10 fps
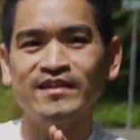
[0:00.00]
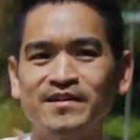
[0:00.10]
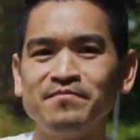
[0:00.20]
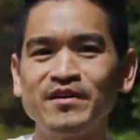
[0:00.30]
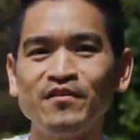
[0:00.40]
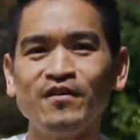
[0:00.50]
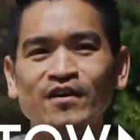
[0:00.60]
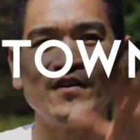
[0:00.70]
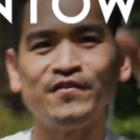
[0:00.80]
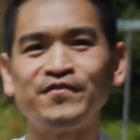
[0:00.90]
in the middle
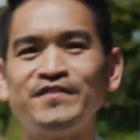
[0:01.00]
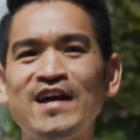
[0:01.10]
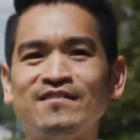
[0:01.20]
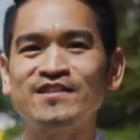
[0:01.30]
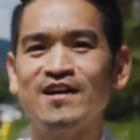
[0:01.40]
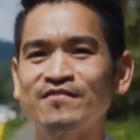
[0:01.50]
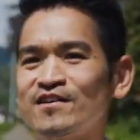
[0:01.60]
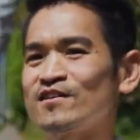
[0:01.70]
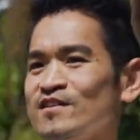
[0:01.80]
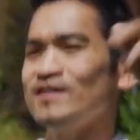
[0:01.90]
of downtown
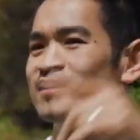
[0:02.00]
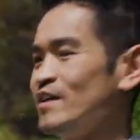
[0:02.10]
Kirkland